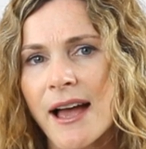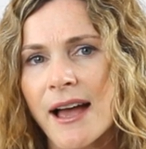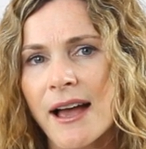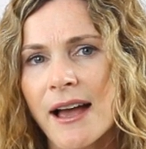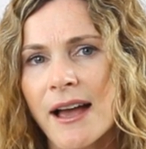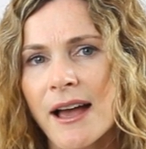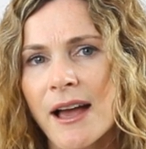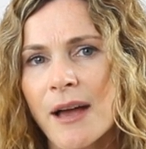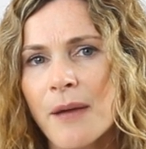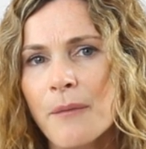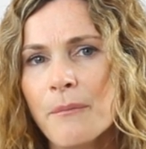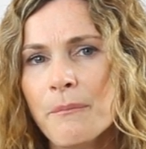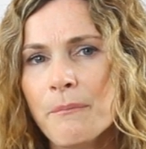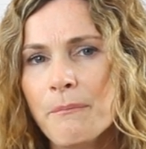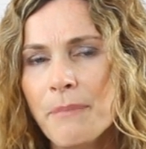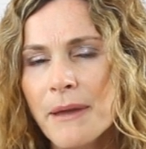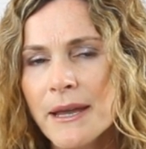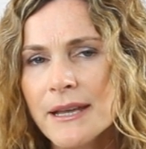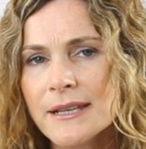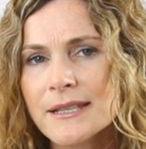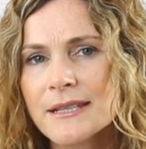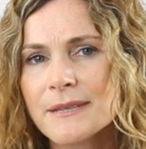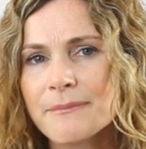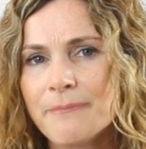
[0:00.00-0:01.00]
are
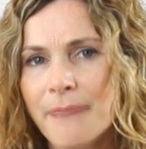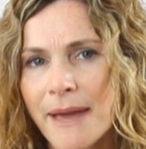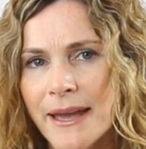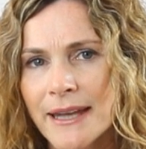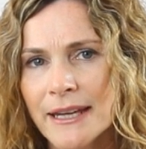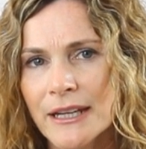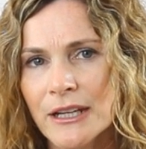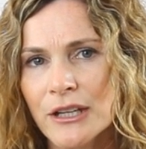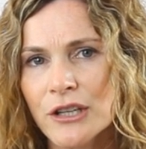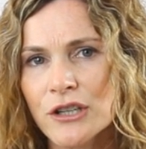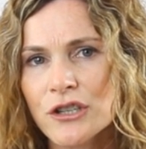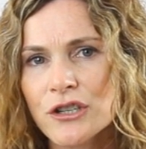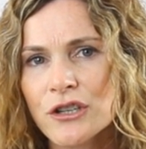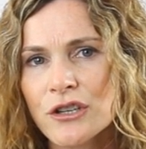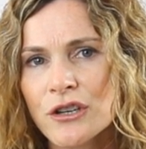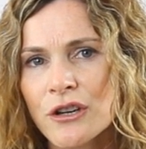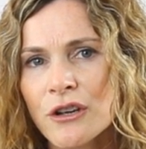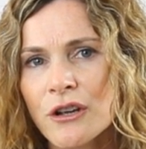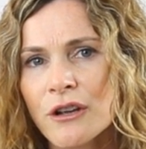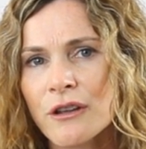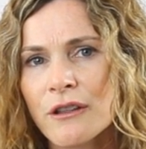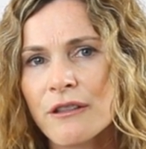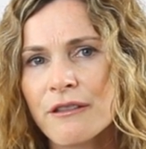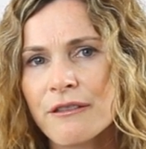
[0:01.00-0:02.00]
best managed
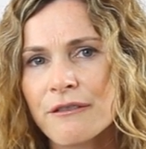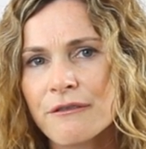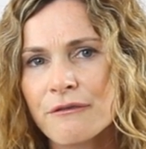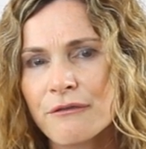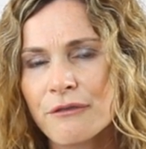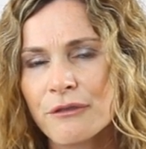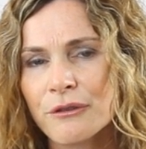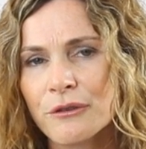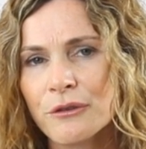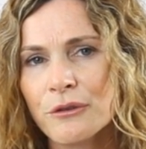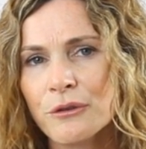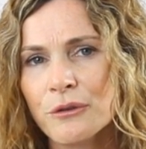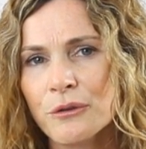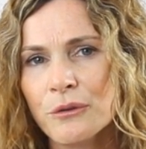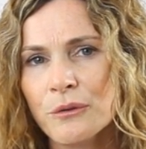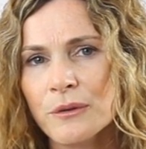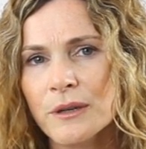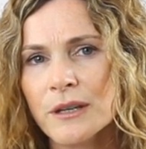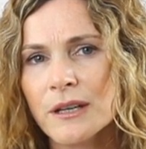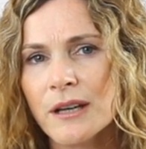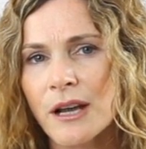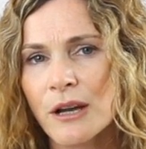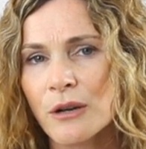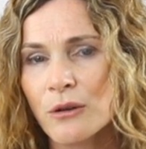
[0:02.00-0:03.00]

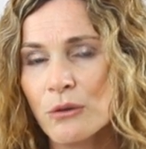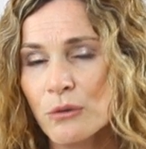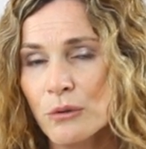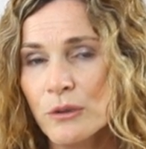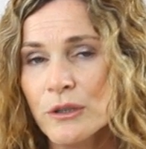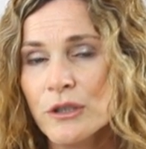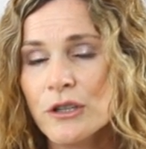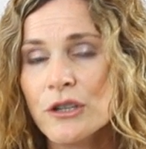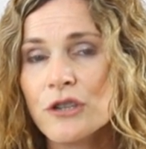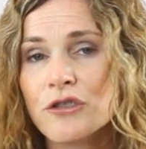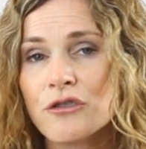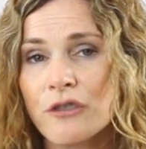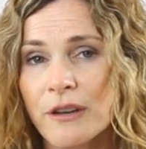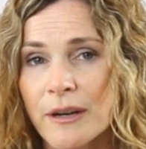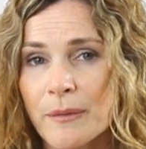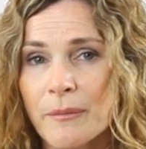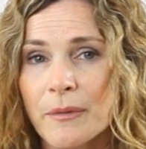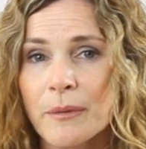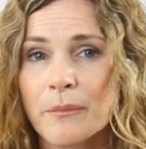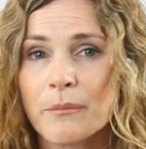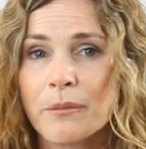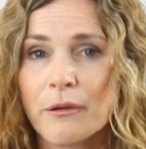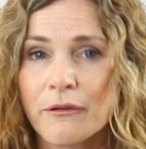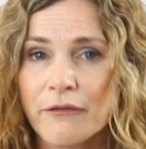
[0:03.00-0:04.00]
through a good
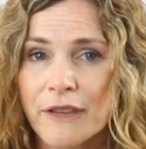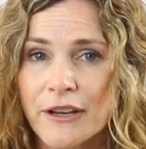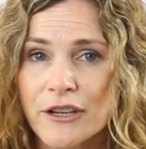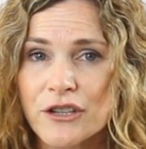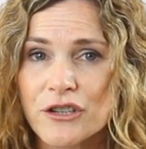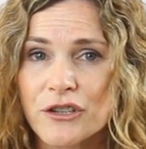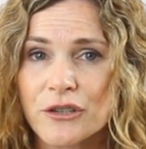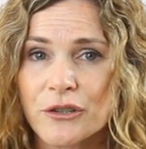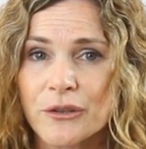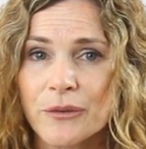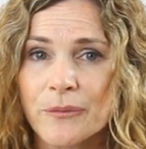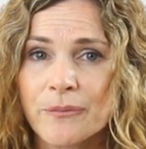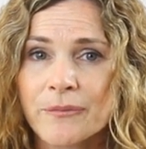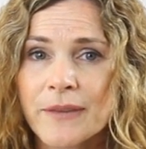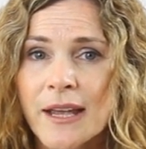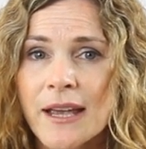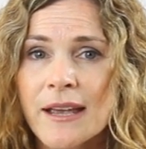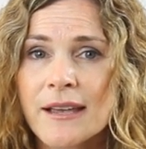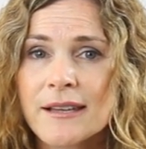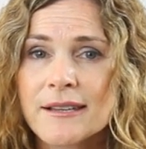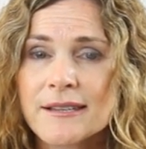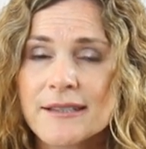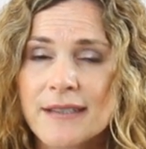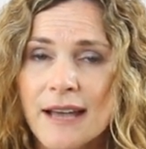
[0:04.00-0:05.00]
treatment professional,
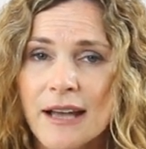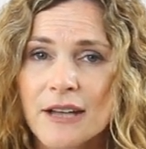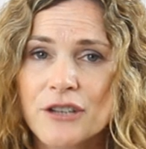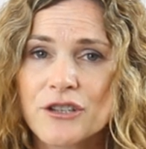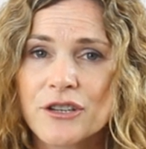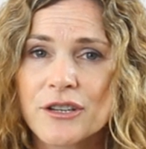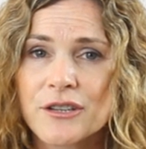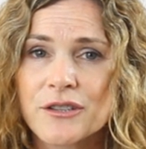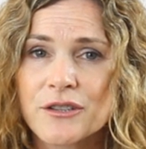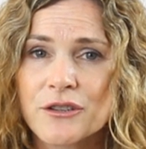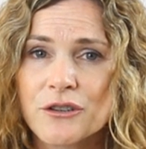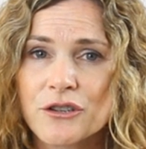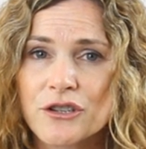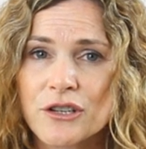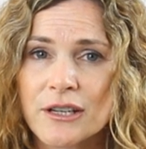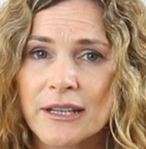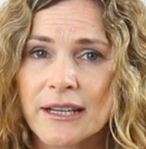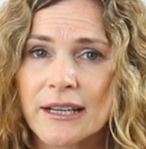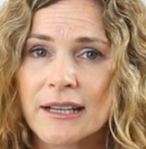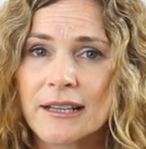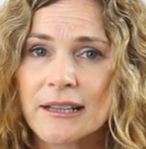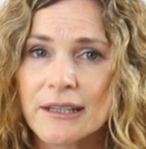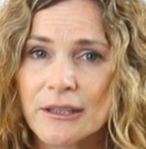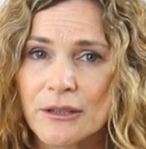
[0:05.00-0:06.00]
such as
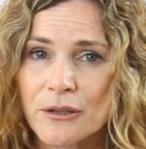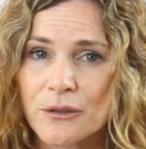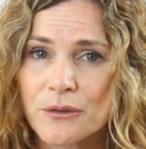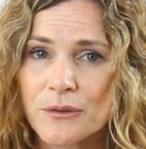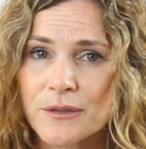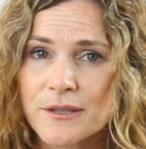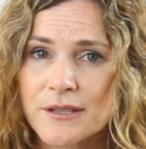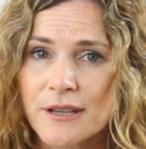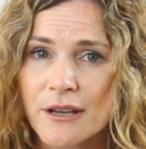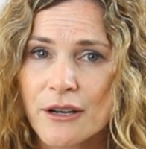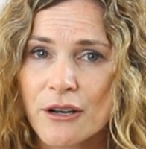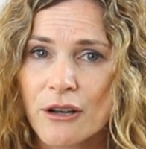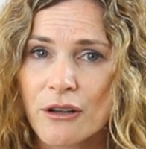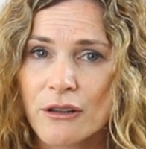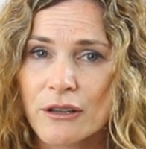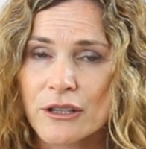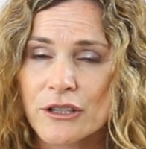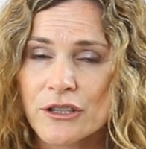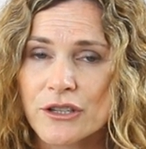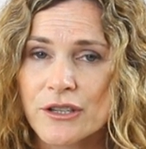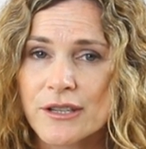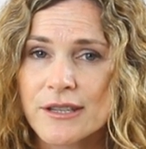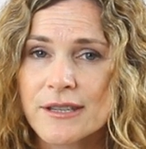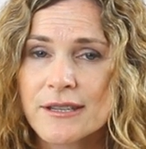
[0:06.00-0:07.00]
usually a clinical
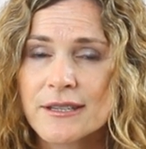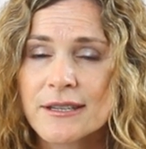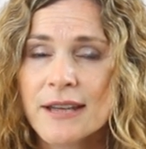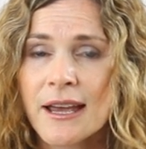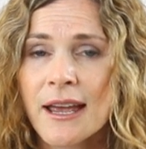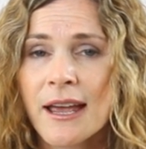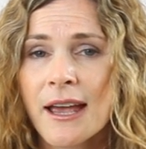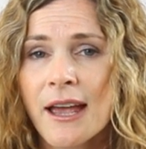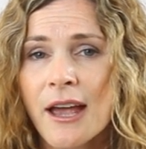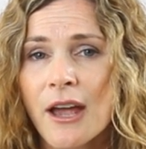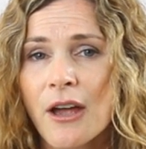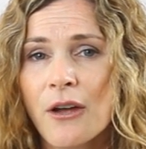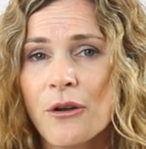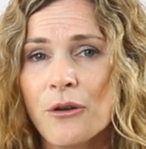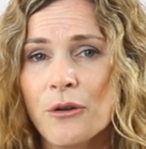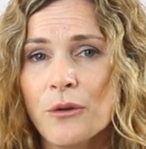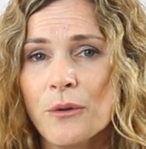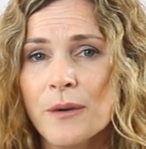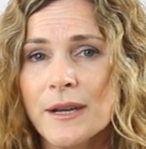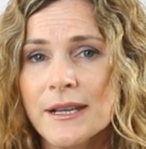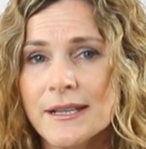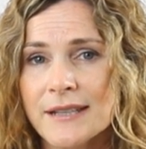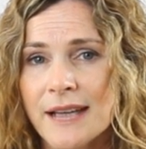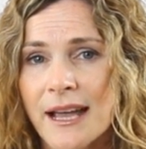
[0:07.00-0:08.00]
psychologist
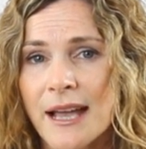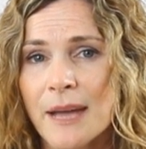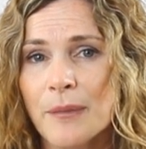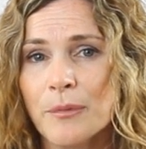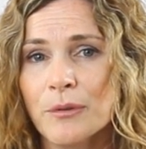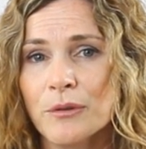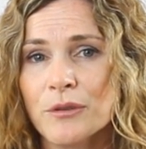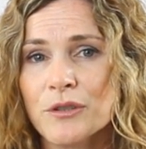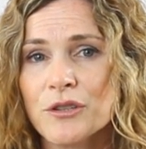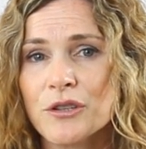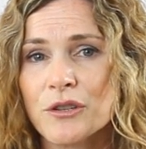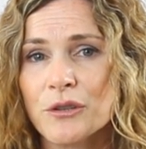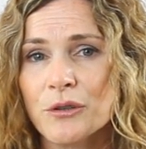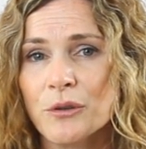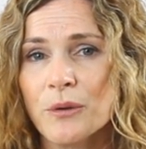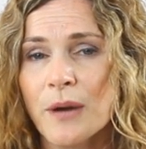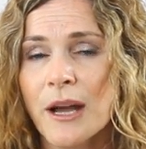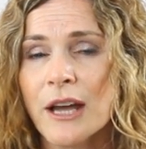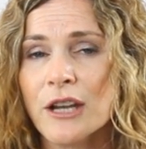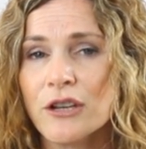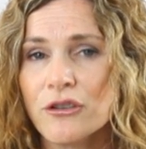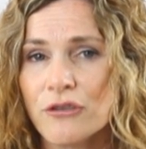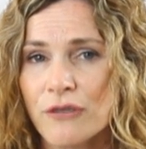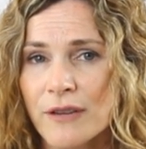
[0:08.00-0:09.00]
who is able to
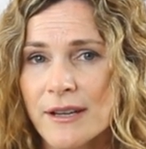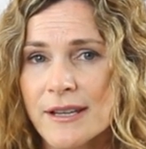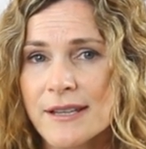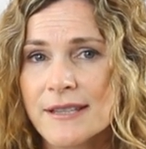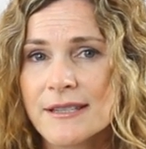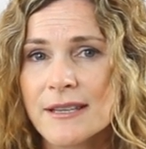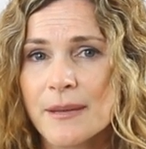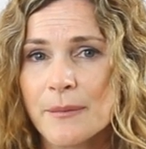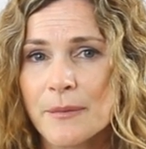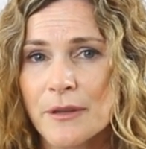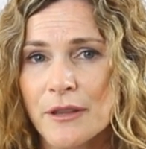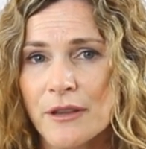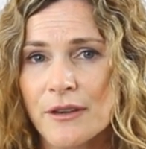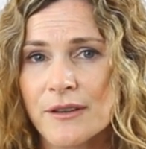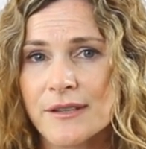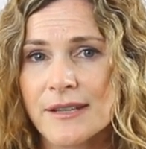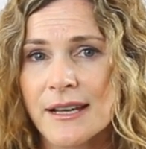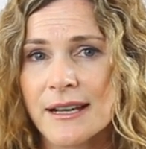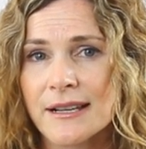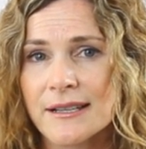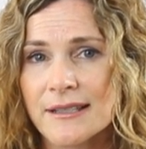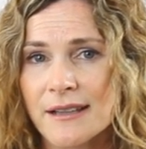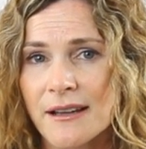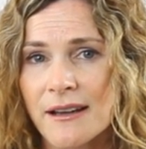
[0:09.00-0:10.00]
address some of those
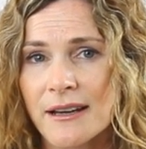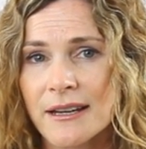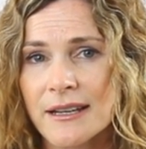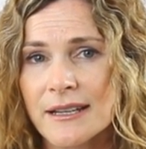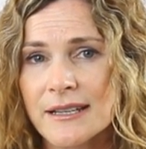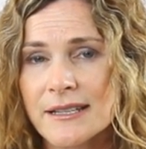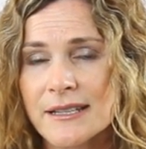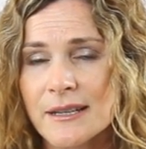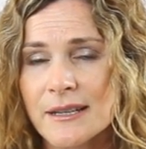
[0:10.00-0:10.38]
anxiety